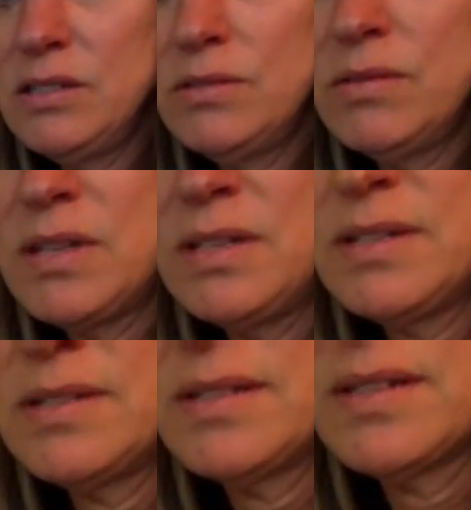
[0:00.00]
do
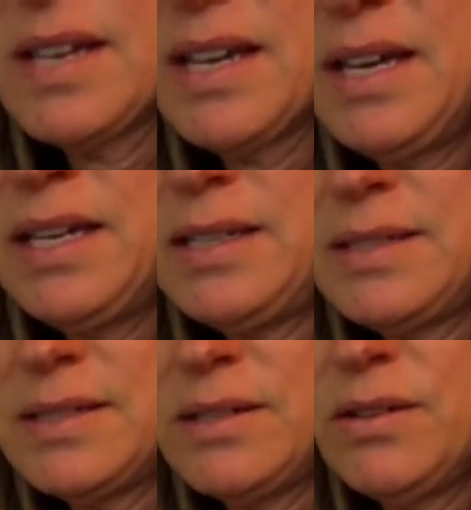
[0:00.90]
this
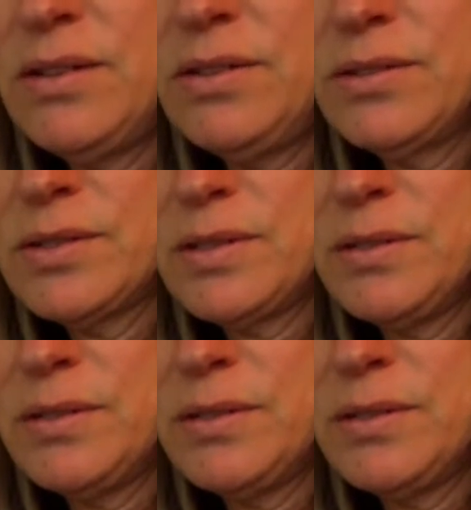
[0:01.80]
kite also